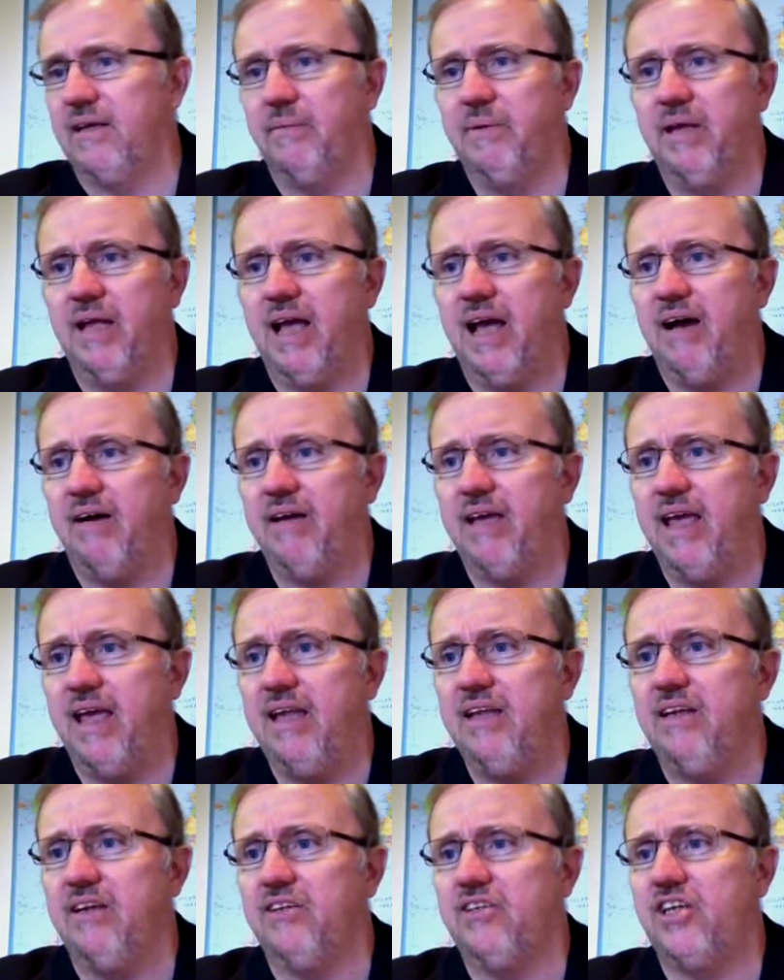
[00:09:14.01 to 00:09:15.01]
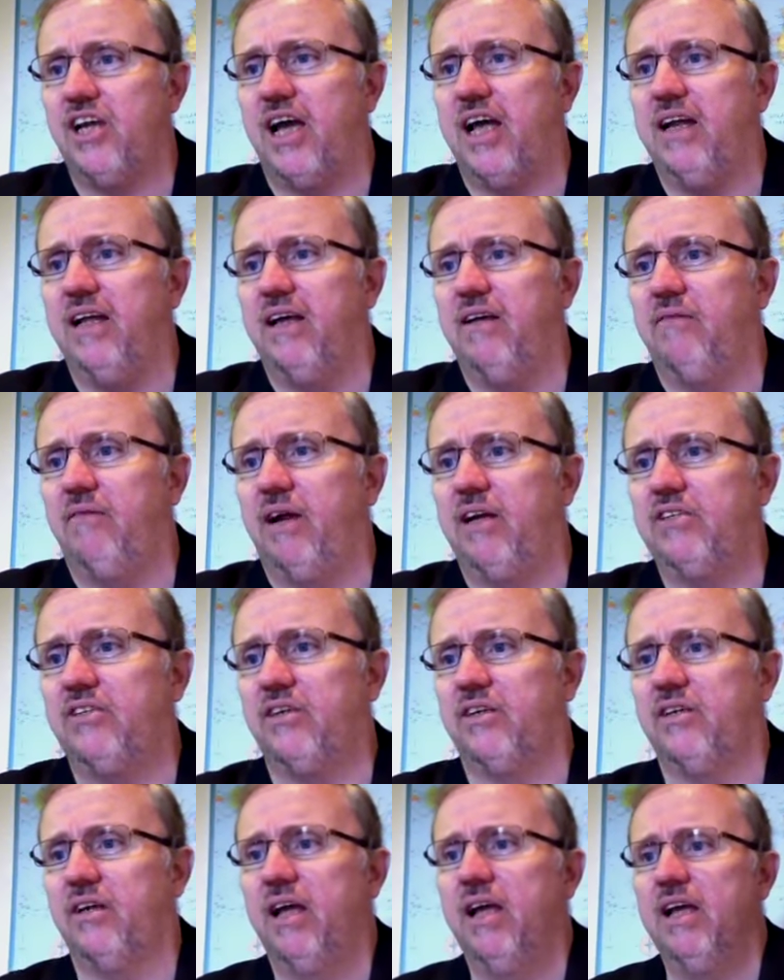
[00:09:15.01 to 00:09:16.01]
I mean, how can you? China and
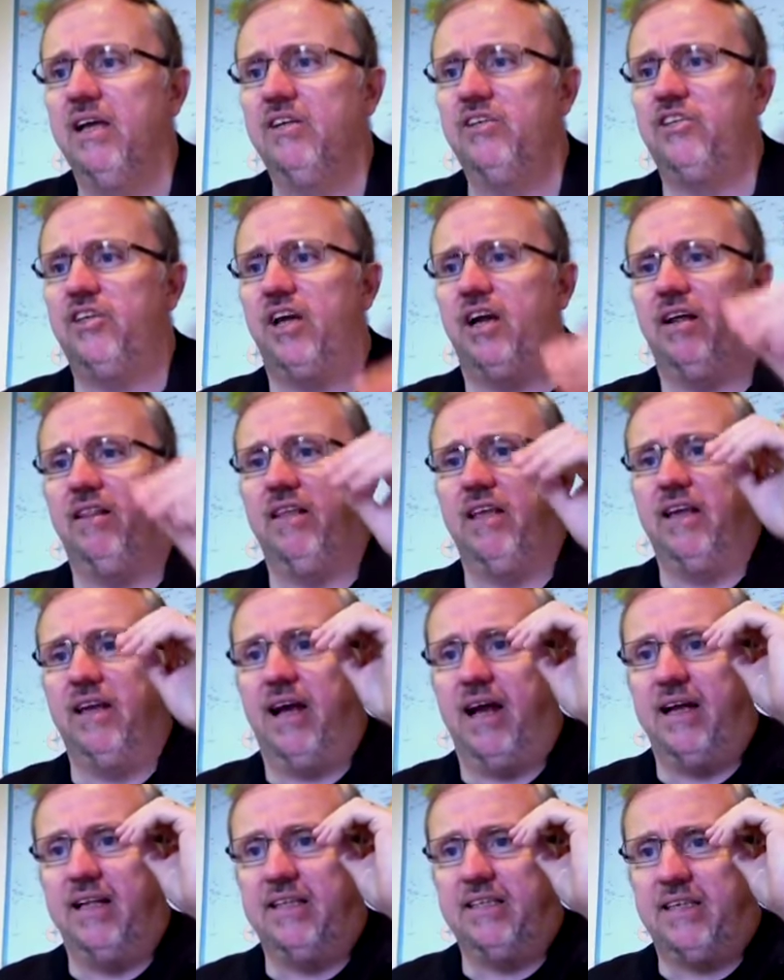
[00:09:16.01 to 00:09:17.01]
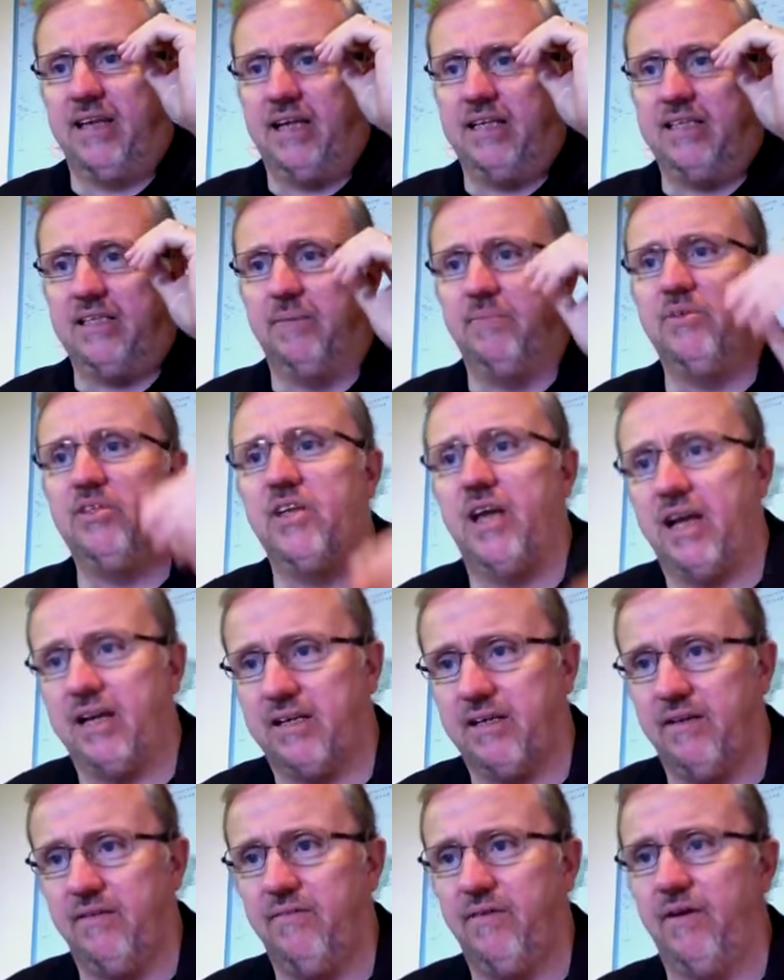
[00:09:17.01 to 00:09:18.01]
Russia share the United States
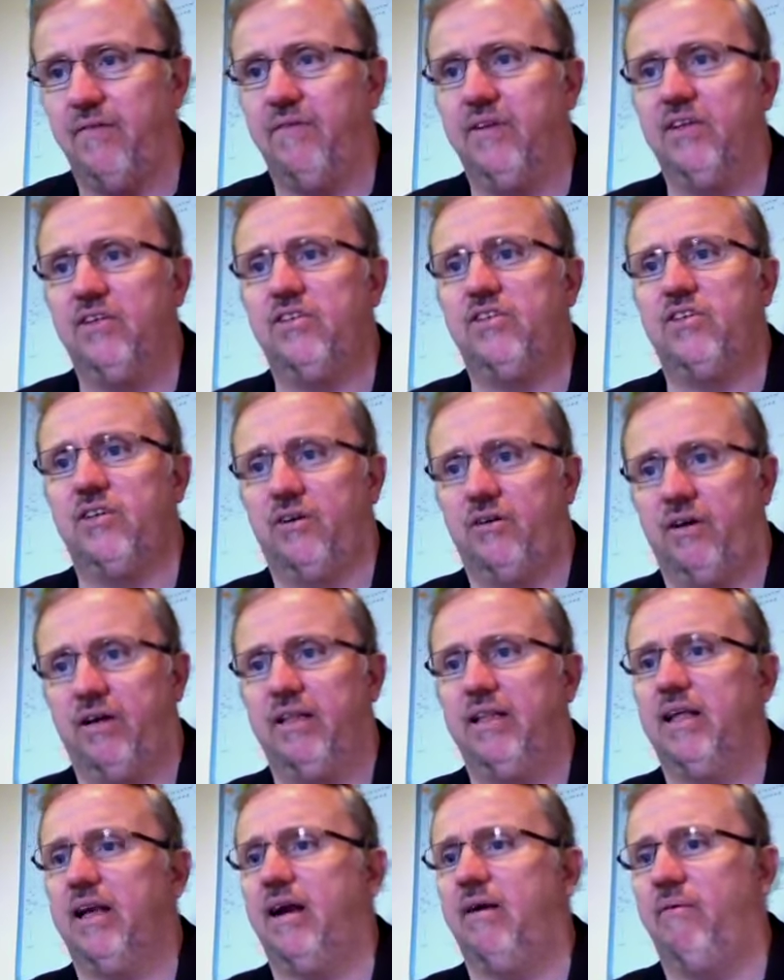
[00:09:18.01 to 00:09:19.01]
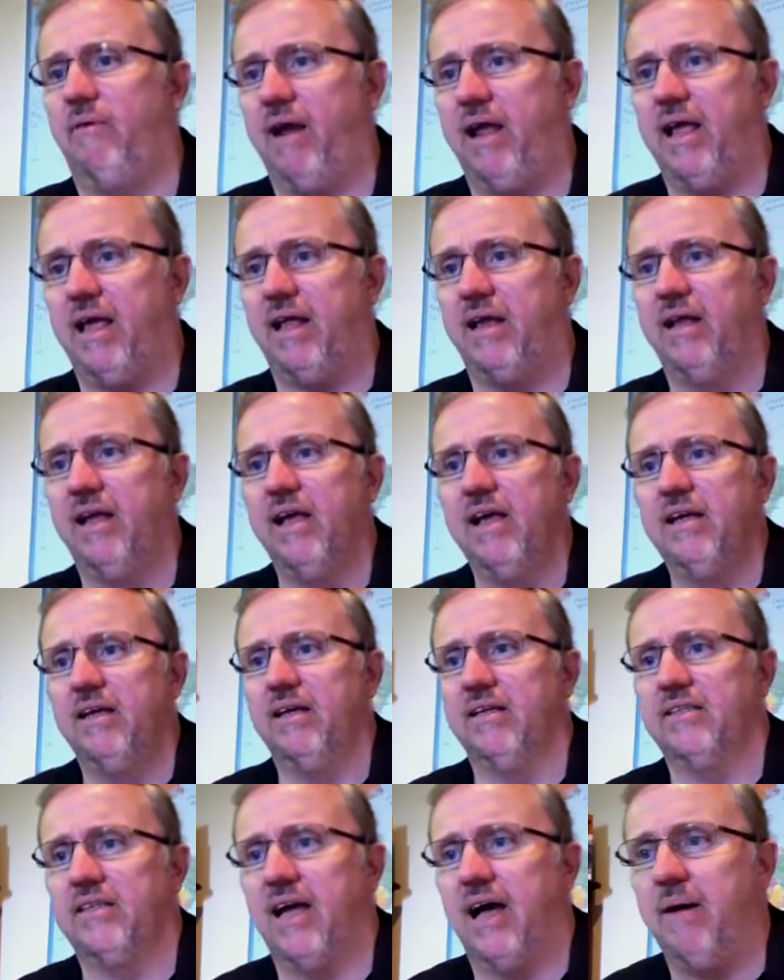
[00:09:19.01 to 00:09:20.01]
objective of ensuring that Iran
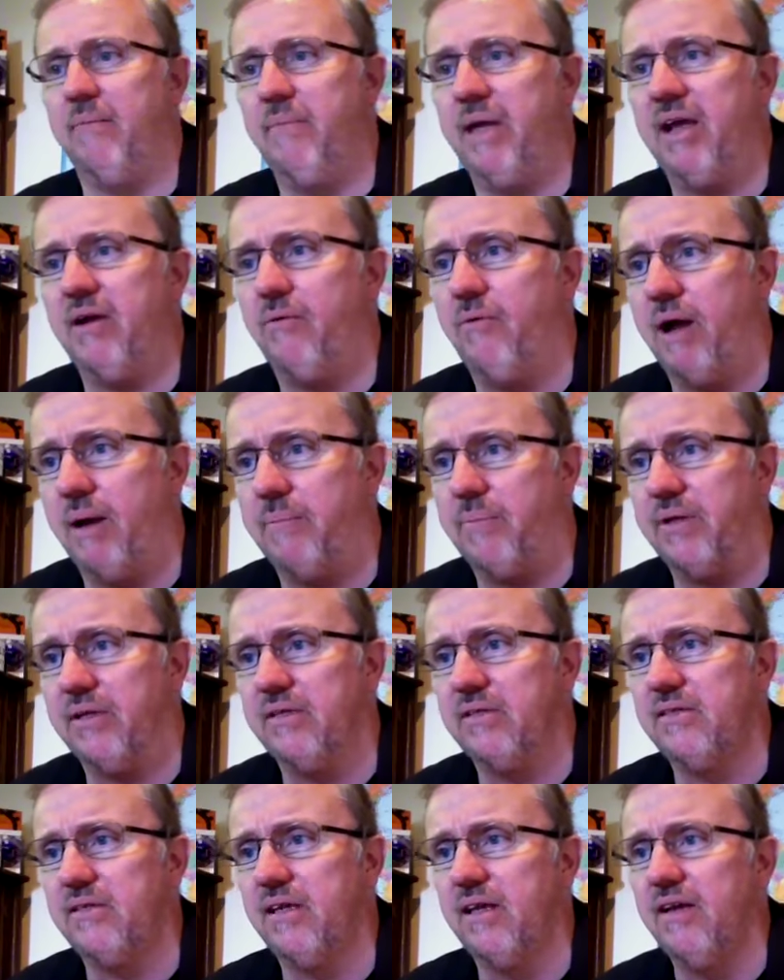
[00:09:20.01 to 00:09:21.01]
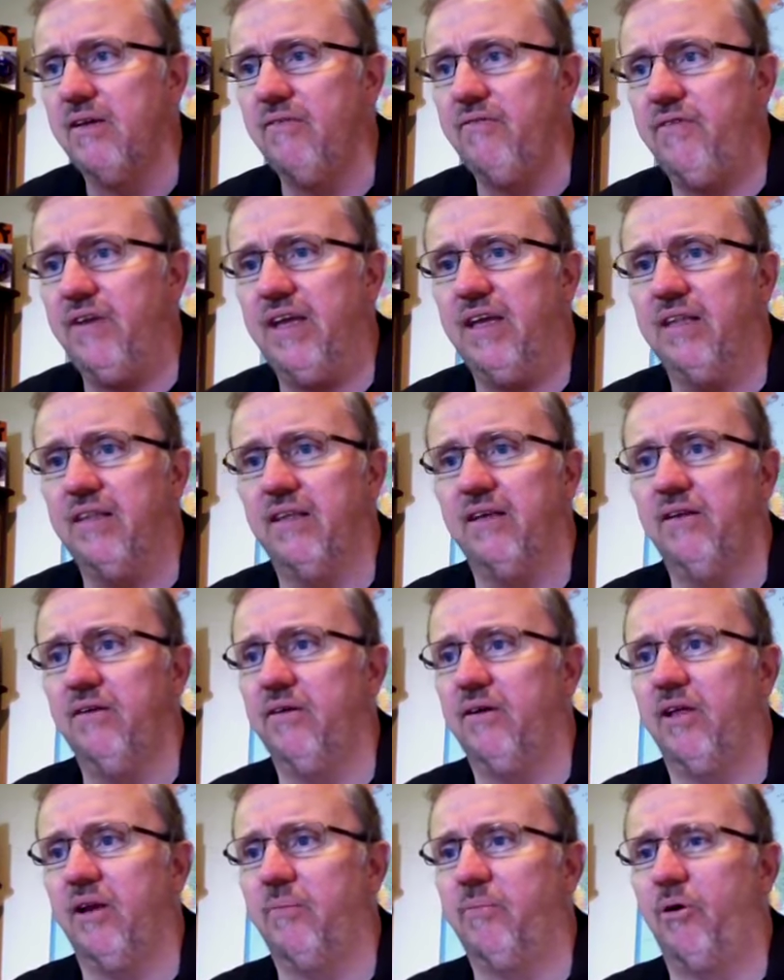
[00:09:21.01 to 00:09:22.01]
does not make weapons via the
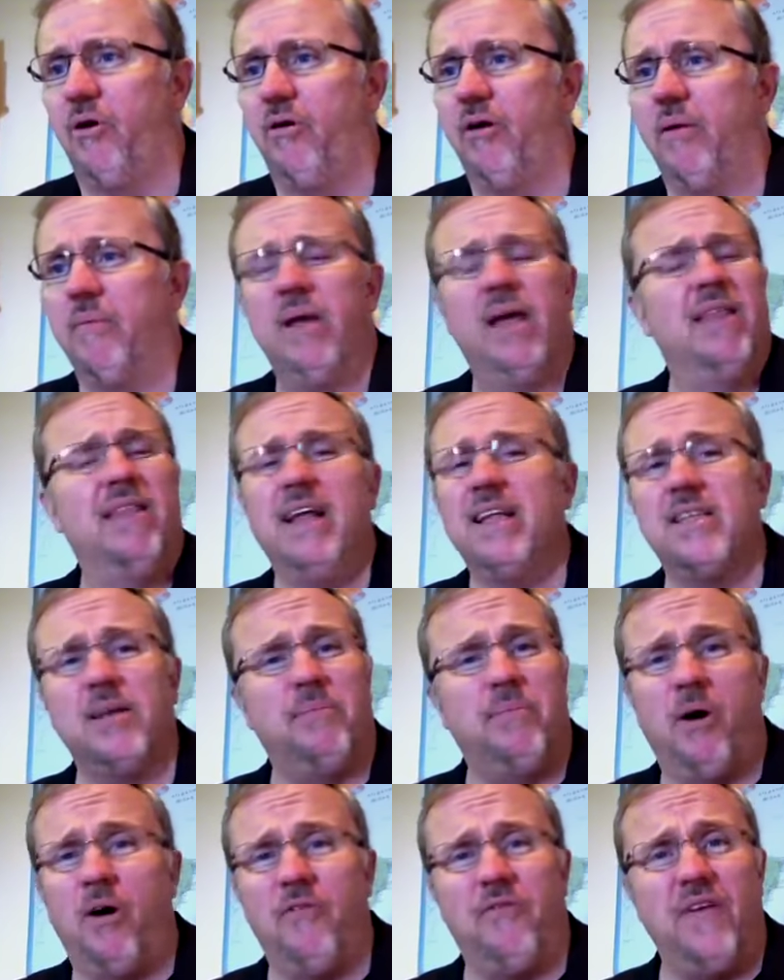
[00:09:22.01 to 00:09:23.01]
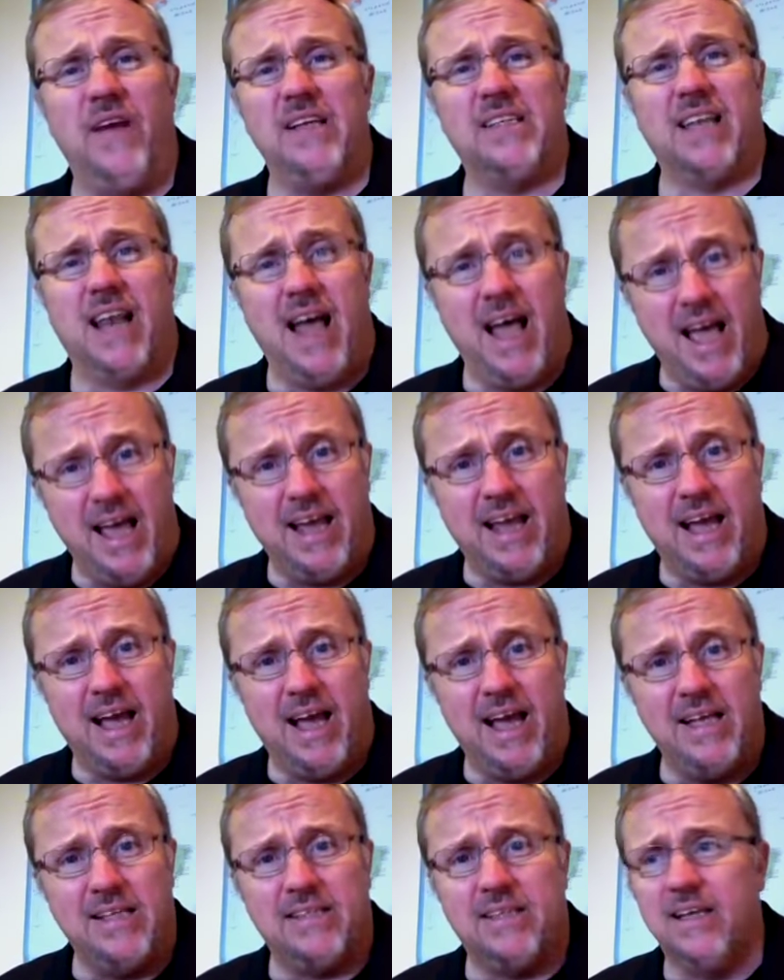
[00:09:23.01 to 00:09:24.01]
nuclear program. That's a bullface lie,
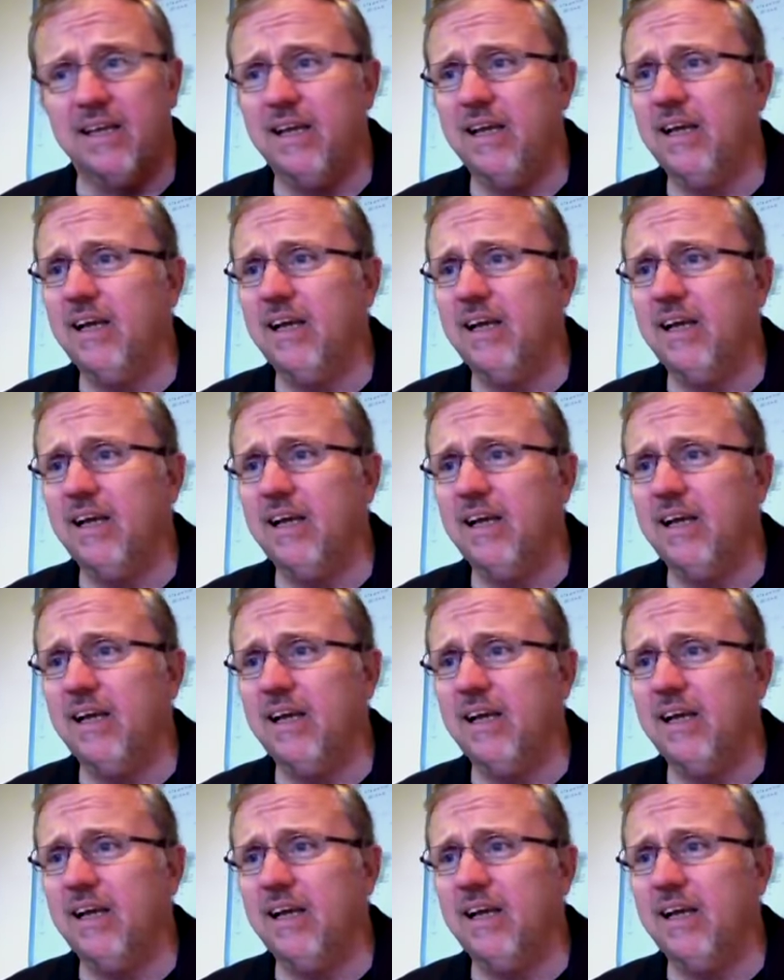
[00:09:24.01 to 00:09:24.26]
guys.